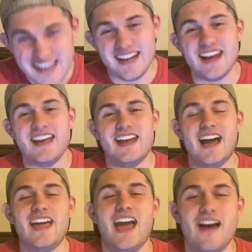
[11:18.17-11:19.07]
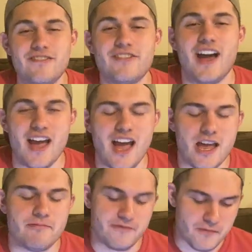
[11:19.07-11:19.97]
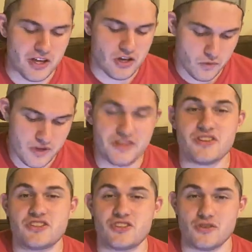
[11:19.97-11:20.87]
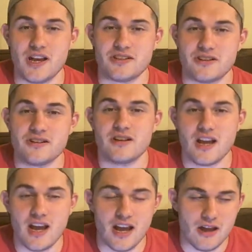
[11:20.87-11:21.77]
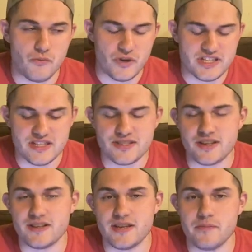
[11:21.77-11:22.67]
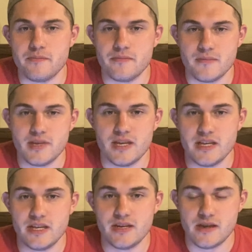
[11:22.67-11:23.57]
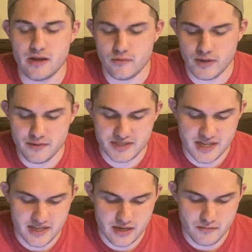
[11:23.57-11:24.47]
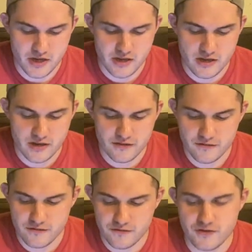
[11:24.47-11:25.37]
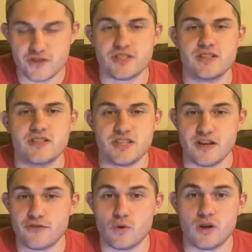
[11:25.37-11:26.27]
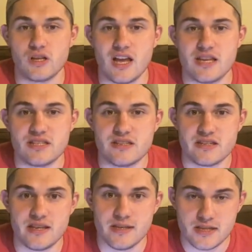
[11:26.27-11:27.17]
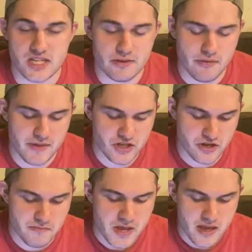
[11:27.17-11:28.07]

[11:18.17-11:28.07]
And I am familiar with this director. We did study him in when I was taking my first set of core classes in the cinema major.